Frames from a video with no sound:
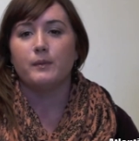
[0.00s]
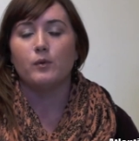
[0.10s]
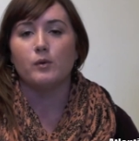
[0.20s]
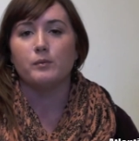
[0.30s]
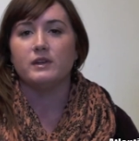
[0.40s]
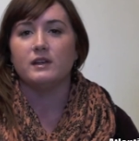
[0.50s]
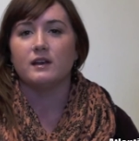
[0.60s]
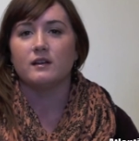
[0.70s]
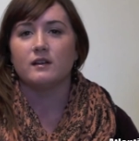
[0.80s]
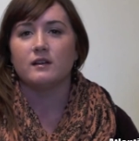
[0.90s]
won't be
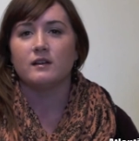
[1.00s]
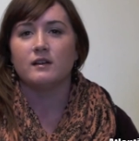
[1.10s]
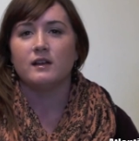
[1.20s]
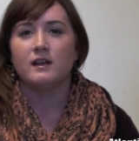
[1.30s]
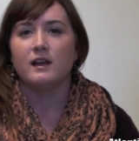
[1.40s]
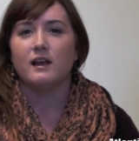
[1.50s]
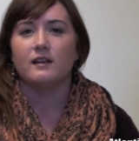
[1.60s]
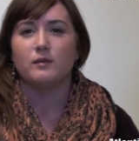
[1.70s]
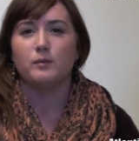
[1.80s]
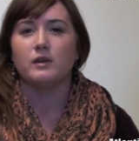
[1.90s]

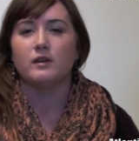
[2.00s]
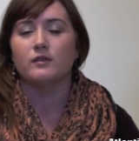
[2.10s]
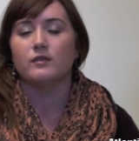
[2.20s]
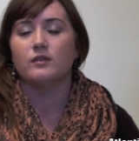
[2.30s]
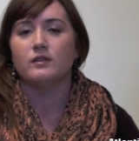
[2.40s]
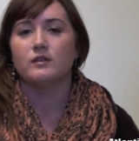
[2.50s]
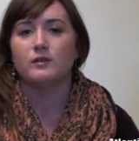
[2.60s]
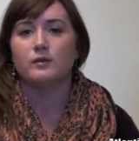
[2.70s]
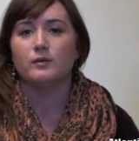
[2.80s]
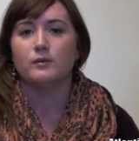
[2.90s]
as big of
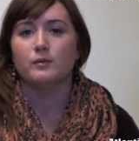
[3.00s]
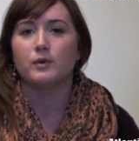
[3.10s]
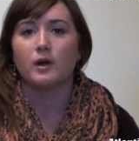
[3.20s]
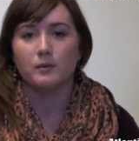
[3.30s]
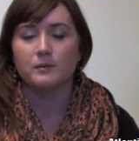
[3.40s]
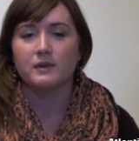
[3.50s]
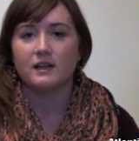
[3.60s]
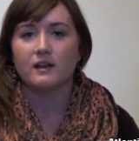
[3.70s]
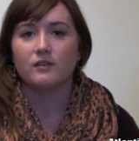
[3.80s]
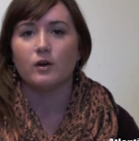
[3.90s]
problems, I
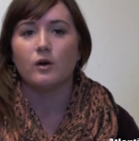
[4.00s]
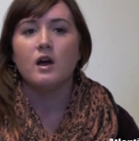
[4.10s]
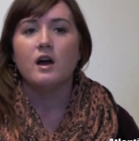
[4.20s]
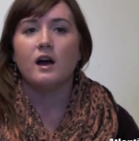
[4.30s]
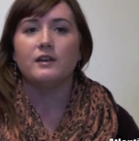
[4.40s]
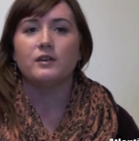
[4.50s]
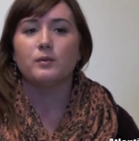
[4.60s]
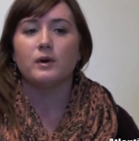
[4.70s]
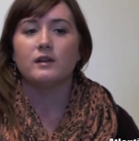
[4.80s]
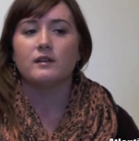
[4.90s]
guess. So I just
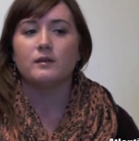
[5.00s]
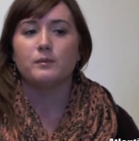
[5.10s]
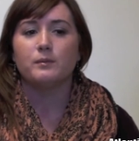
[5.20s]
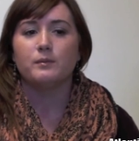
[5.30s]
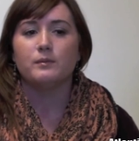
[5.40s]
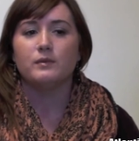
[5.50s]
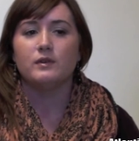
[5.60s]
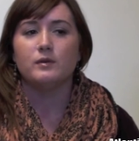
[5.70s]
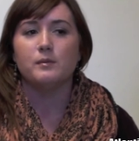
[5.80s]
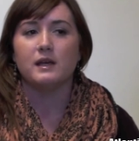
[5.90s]
want
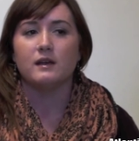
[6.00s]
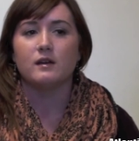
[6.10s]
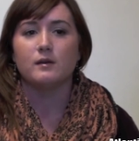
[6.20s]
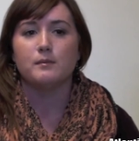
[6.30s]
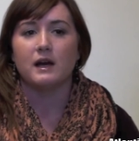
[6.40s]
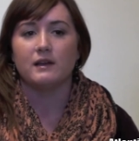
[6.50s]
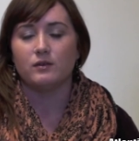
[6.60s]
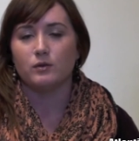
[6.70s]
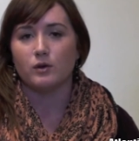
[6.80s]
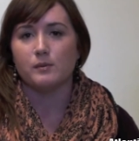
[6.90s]
to make my
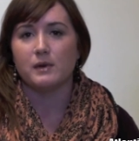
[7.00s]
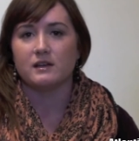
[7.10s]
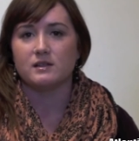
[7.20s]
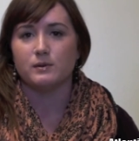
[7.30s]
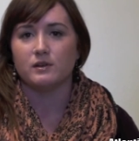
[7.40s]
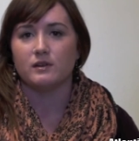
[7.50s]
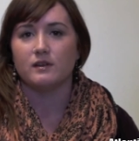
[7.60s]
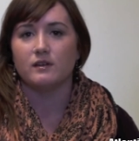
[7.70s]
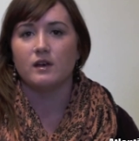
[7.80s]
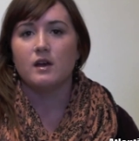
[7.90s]
story and my
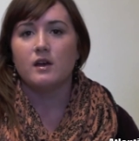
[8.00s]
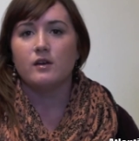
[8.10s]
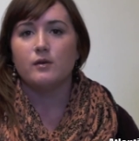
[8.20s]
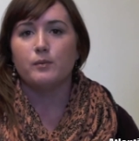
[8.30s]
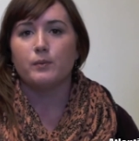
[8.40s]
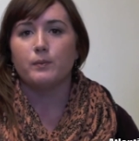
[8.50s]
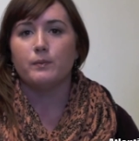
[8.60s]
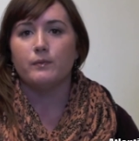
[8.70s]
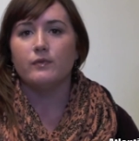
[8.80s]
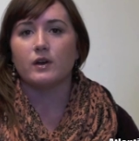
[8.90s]
experiences
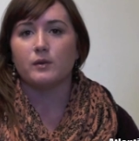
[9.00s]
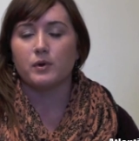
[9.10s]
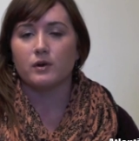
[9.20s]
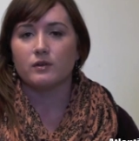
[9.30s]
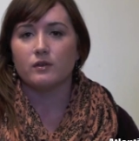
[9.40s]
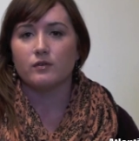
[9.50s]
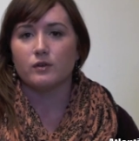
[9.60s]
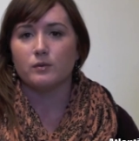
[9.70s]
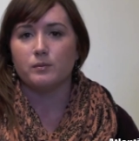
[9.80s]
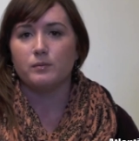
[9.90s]
very personal for
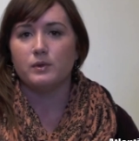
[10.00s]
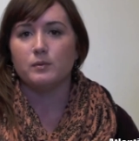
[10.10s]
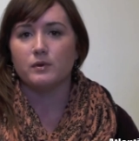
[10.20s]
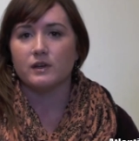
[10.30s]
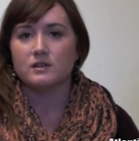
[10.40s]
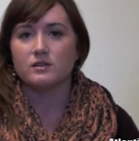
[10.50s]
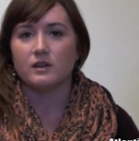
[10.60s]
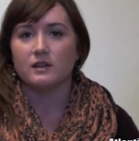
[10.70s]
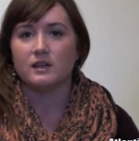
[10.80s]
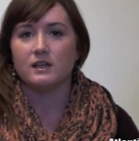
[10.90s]
the people there so
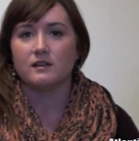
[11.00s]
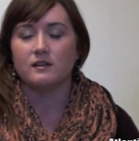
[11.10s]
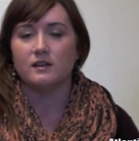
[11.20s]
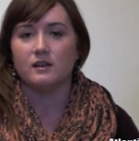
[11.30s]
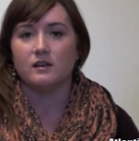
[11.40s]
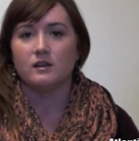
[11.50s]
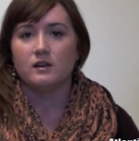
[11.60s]
that they can see